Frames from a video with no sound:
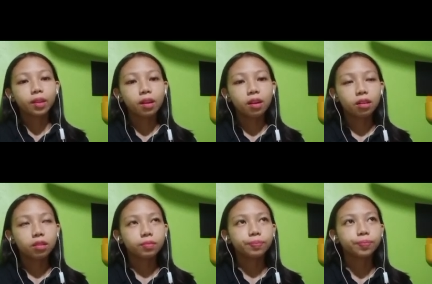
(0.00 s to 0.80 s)

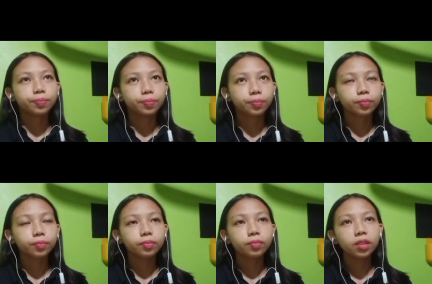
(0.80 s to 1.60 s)
um,
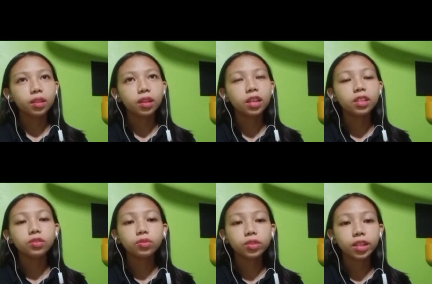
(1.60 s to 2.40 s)
in
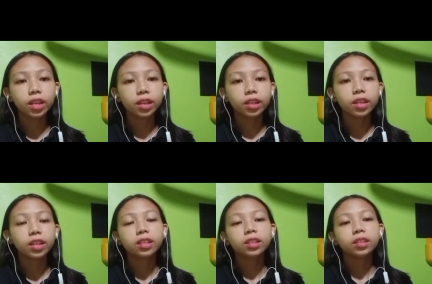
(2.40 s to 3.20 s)
using
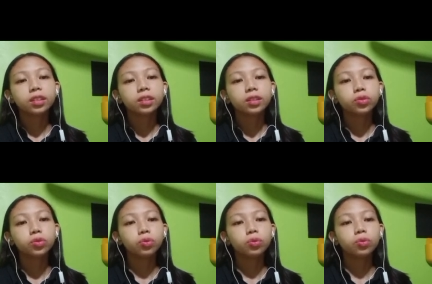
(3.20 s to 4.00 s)

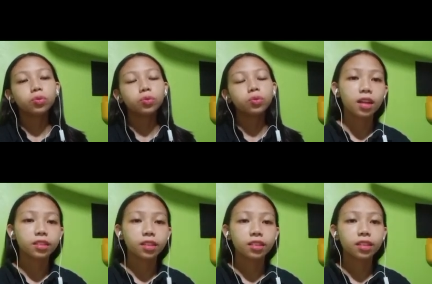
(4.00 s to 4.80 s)
to
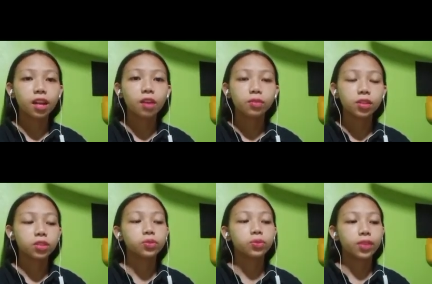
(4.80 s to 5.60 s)
assess our
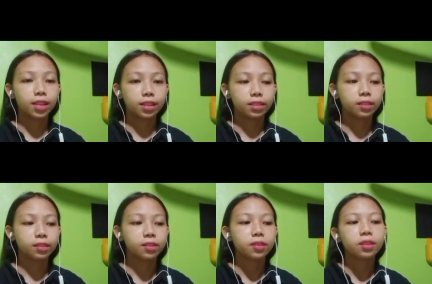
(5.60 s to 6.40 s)

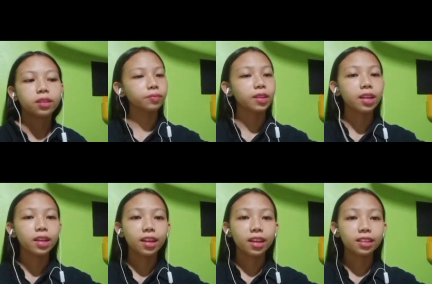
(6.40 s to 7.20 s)
students.
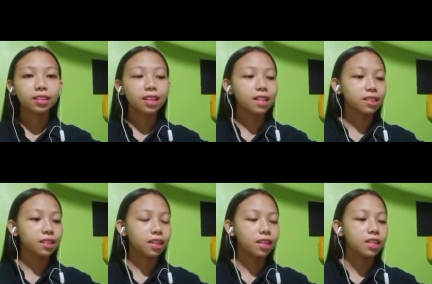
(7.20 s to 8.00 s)
And
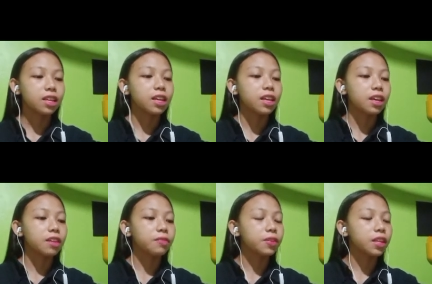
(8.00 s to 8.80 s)
lastly,
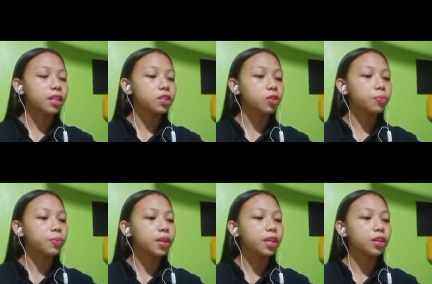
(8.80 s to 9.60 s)
evidence of
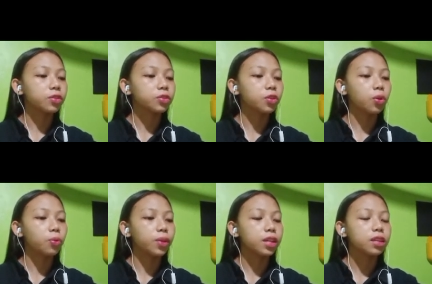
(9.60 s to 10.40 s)
being
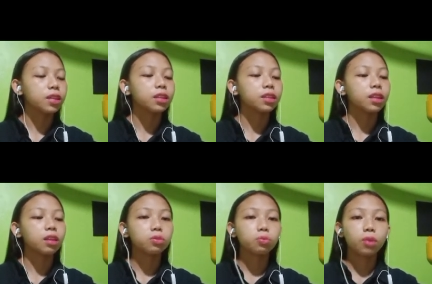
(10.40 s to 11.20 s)
ongoing,
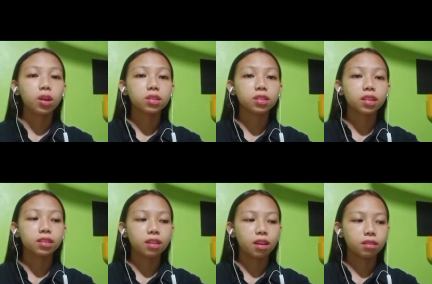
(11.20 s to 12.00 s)
not once
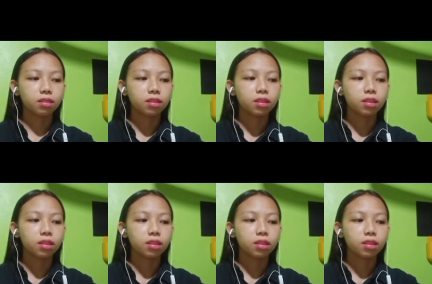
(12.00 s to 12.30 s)
and done.